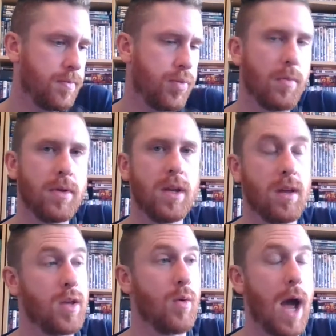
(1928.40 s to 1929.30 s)
probably
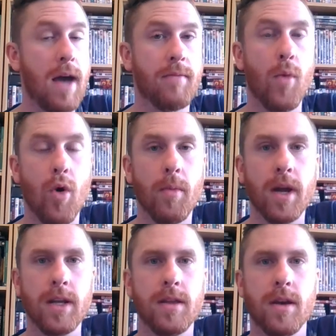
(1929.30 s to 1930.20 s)
you have more
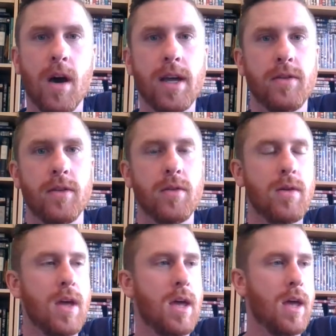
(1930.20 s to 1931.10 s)
money than I do,
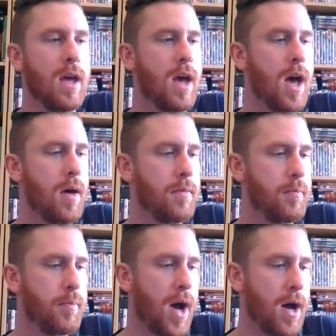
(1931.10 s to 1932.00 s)

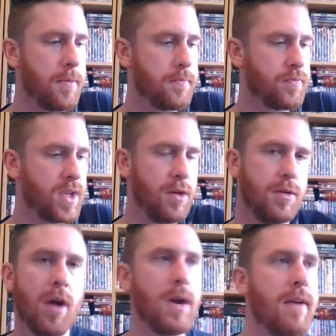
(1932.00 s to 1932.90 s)
but you
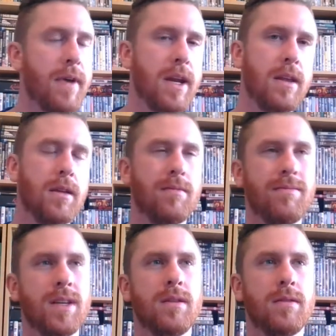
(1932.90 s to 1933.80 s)
don't have any.
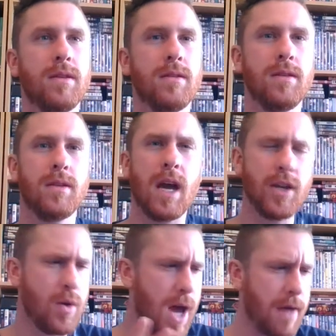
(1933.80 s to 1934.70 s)

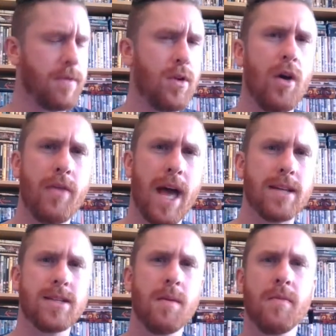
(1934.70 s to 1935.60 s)
You haven't got that
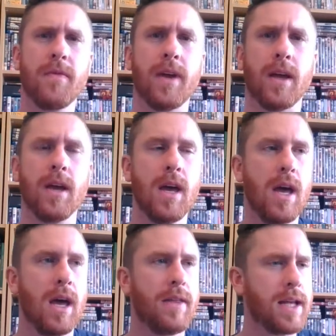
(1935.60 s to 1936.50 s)
something,
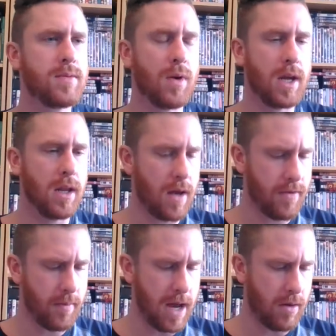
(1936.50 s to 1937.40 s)
and that's what I love
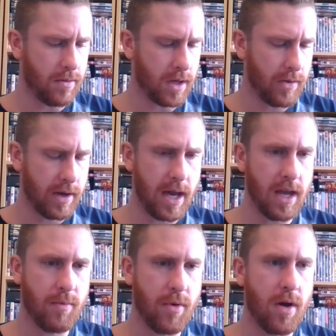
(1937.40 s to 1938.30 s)
about the
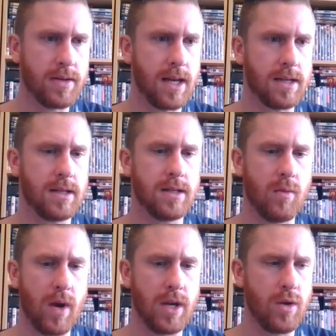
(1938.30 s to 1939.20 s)
creative process. Is
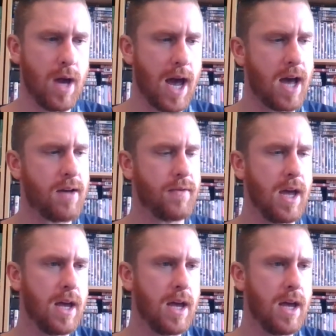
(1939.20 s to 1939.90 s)
that when you have,